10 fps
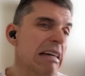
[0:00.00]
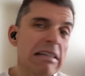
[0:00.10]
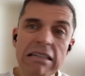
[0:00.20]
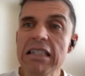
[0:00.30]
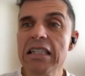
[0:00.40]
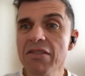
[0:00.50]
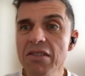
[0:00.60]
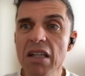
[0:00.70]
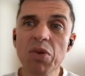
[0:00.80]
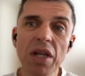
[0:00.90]
Given
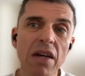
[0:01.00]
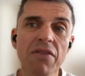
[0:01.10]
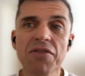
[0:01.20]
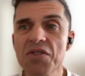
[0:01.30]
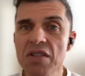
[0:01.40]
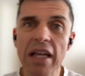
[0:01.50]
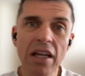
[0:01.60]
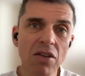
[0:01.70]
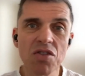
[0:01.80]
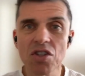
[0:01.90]
that we have stake
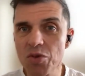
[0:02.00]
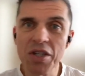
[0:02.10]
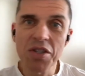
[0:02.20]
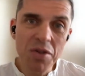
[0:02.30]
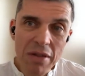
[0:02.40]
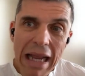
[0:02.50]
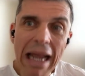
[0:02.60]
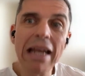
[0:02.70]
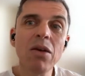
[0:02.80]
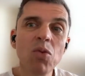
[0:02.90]
concentration
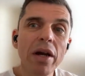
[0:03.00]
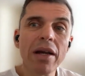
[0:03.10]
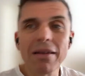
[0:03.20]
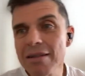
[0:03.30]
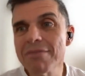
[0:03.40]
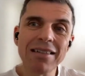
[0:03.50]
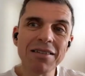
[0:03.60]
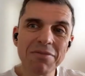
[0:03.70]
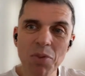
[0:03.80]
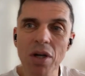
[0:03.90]
anyway, like
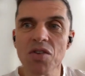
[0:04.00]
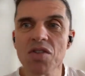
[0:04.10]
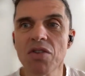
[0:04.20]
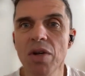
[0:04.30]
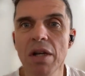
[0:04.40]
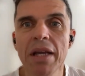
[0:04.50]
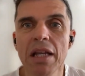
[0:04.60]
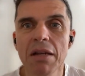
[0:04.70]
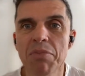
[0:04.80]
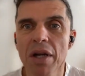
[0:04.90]
probably doesn't really make any
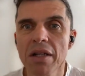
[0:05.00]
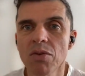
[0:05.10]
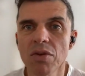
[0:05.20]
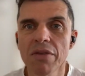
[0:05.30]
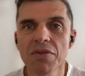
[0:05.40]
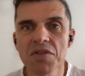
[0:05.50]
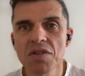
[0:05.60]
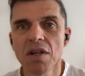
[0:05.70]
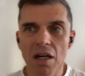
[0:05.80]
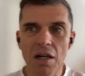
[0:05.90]
practical difference.
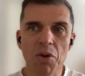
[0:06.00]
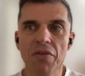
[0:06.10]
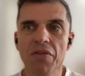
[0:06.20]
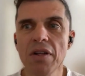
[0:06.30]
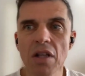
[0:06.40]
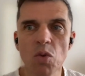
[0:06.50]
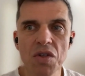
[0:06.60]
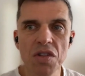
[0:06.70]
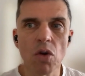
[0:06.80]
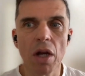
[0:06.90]
But I think that was
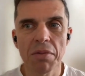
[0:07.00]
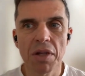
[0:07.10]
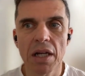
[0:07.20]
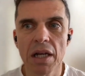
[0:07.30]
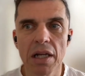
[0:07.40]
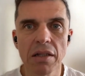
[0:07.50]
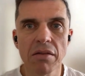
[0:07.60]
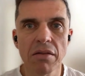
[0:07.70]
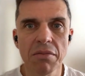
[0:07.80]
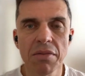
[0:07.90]
the gripe that I had at the time.